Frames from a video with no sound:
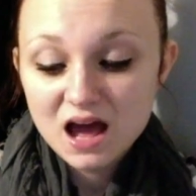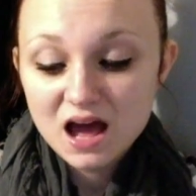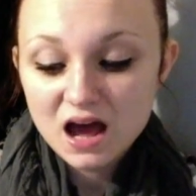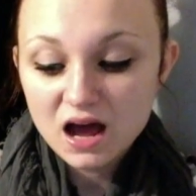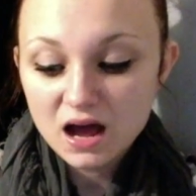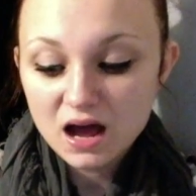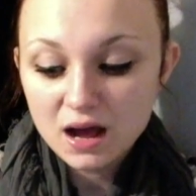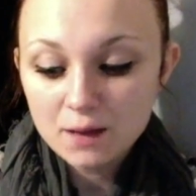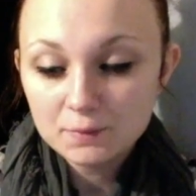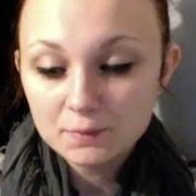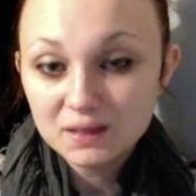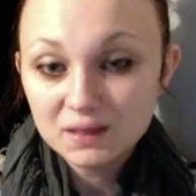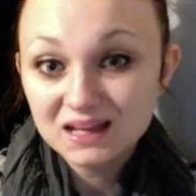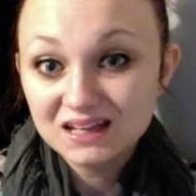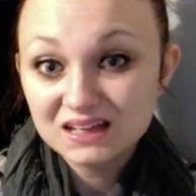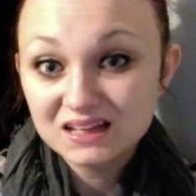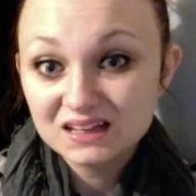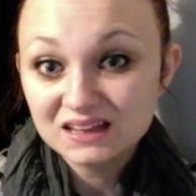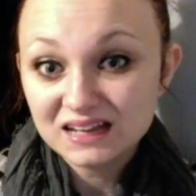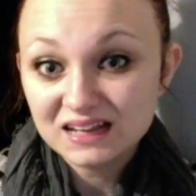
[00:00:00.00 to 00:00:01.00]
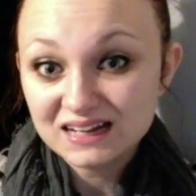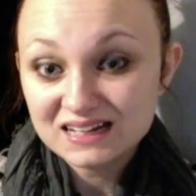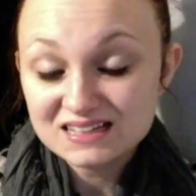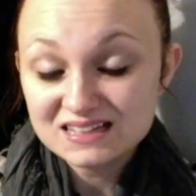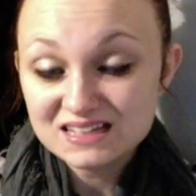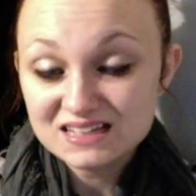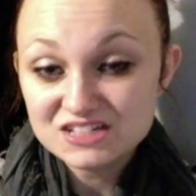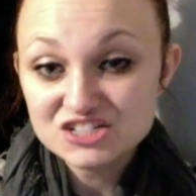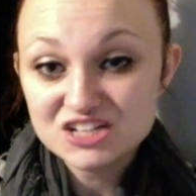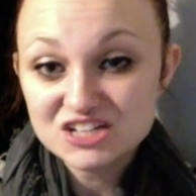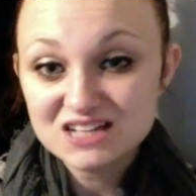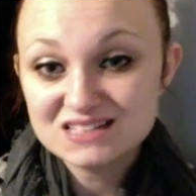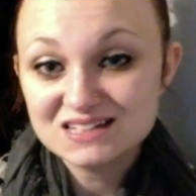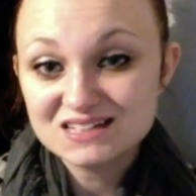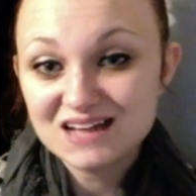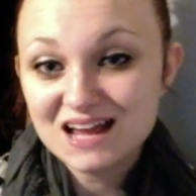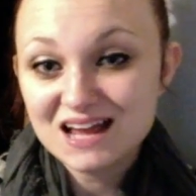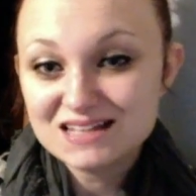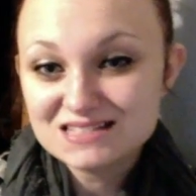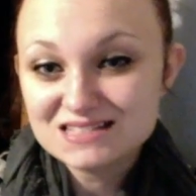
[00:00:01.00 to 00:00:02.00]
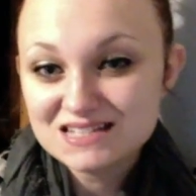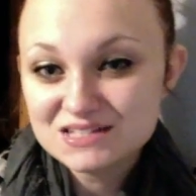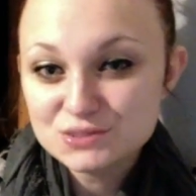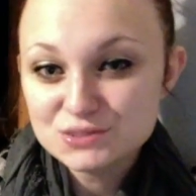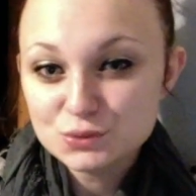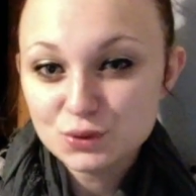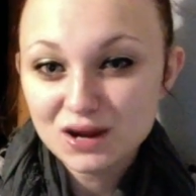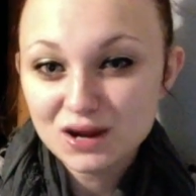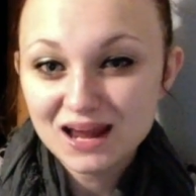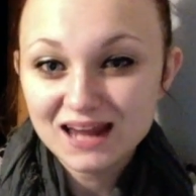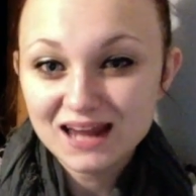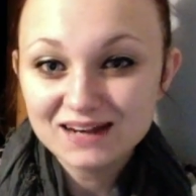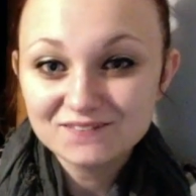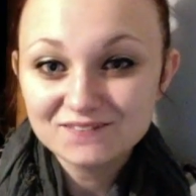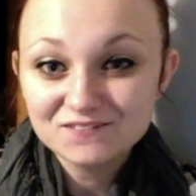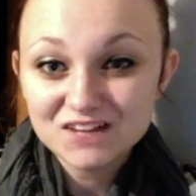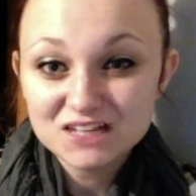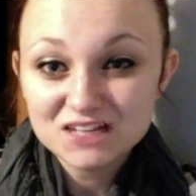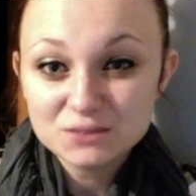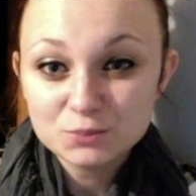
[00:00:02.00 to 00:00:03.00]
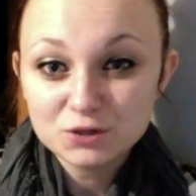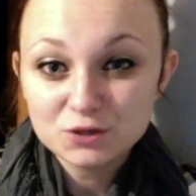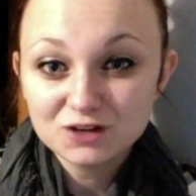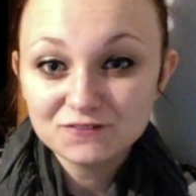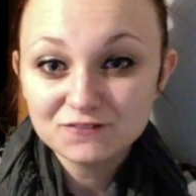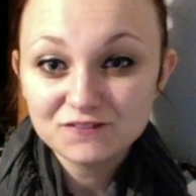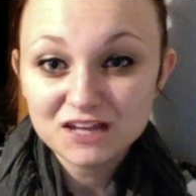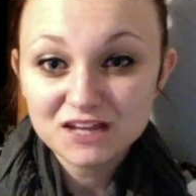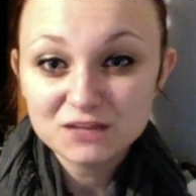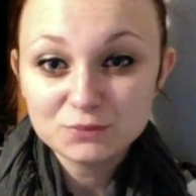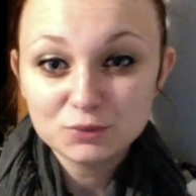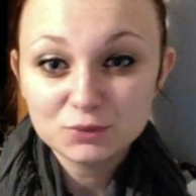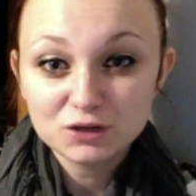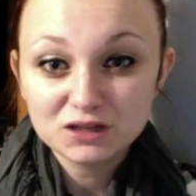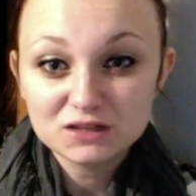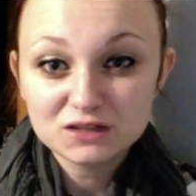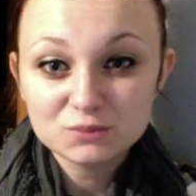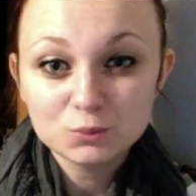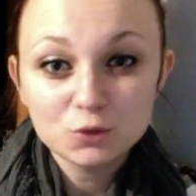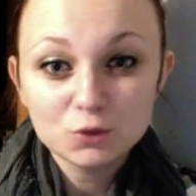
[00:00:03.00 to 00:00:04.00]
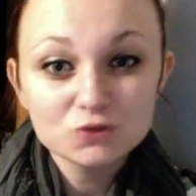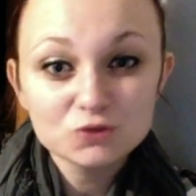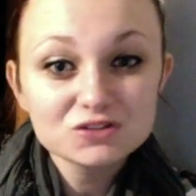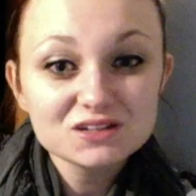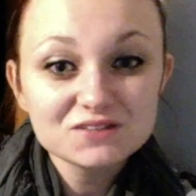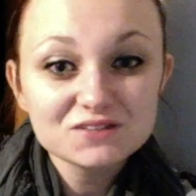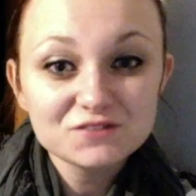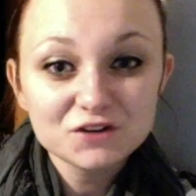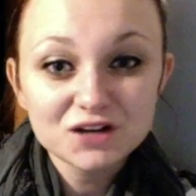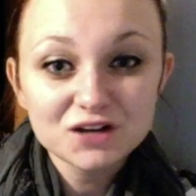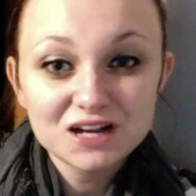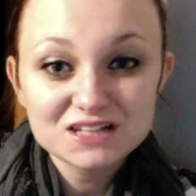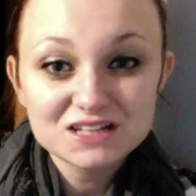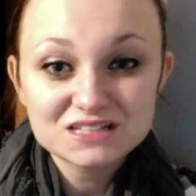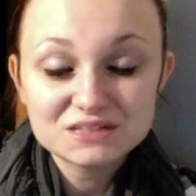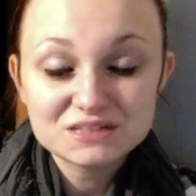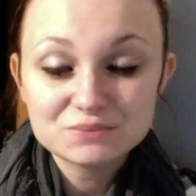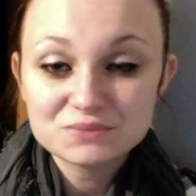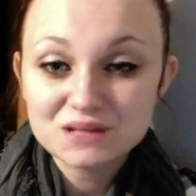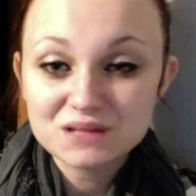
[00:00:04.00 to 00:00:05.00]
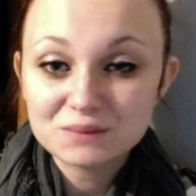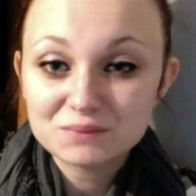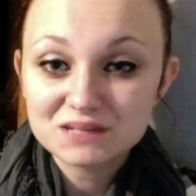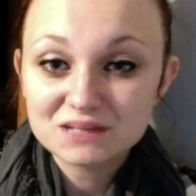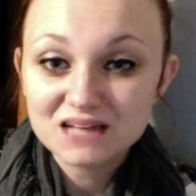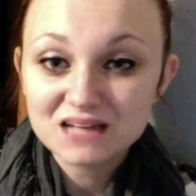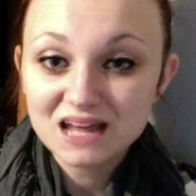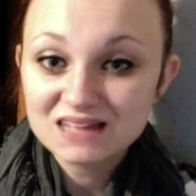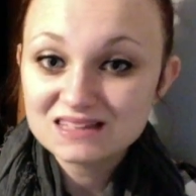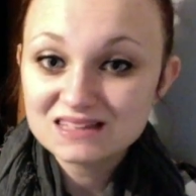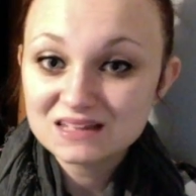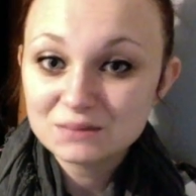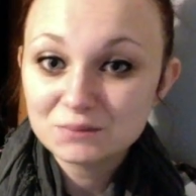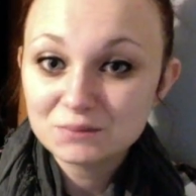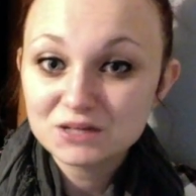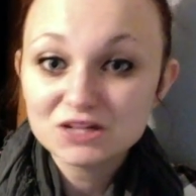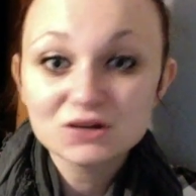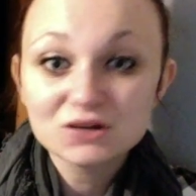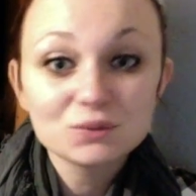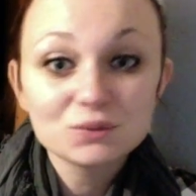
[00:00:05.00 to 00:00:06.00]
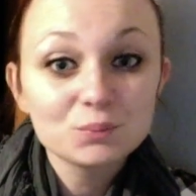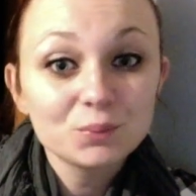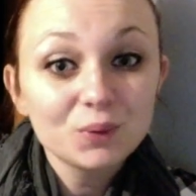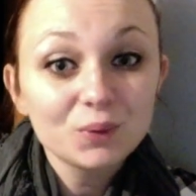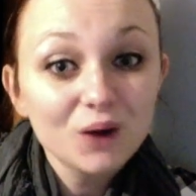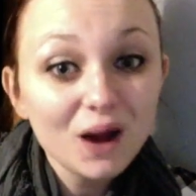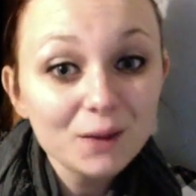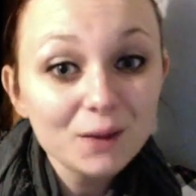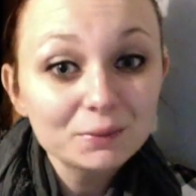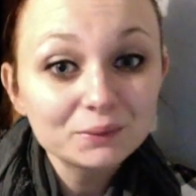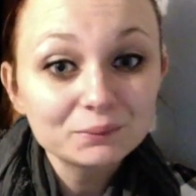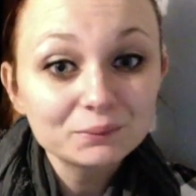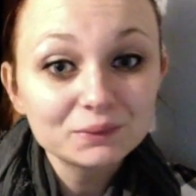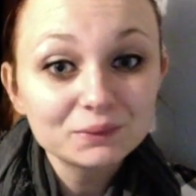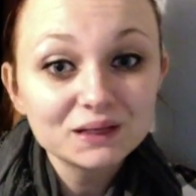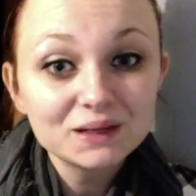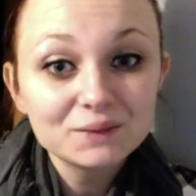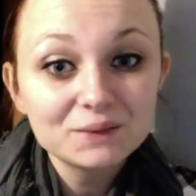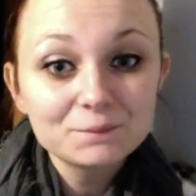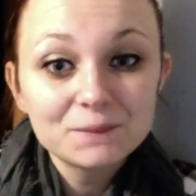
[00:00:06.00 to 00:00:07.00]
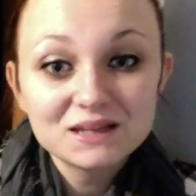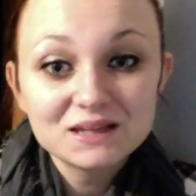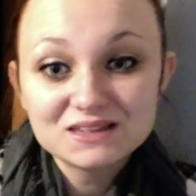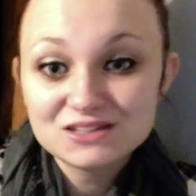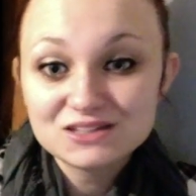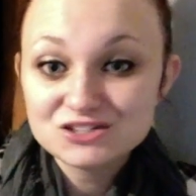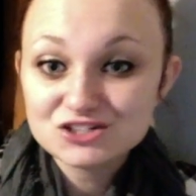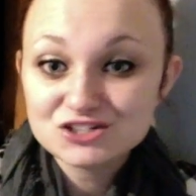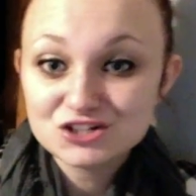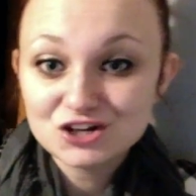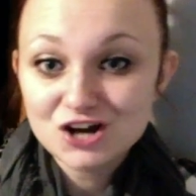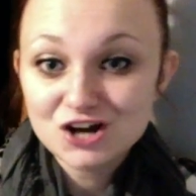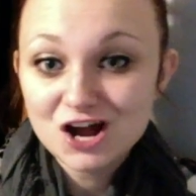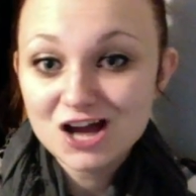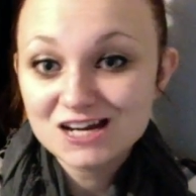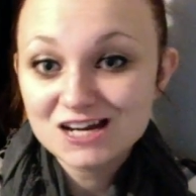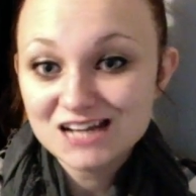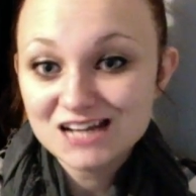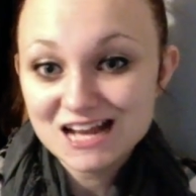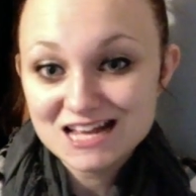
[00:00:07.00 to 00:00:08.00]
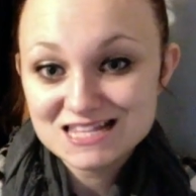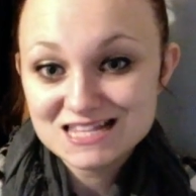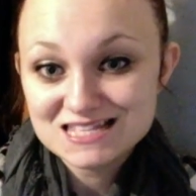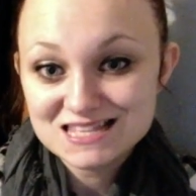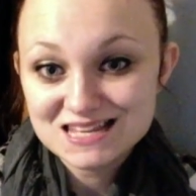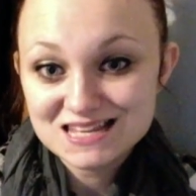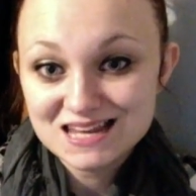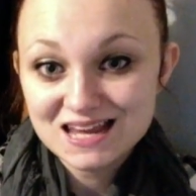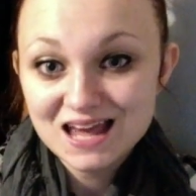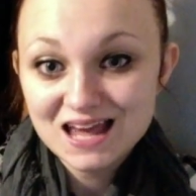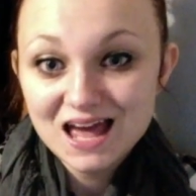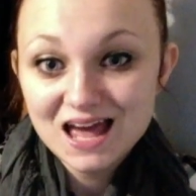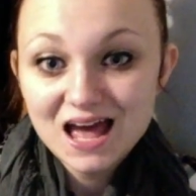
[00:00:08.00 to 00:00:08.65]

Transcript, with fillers: Um, like I said, she has an Etsy store and a Facebook. Facebook is mostly for customs, I'm guessing, but you could probably message her on Etsy.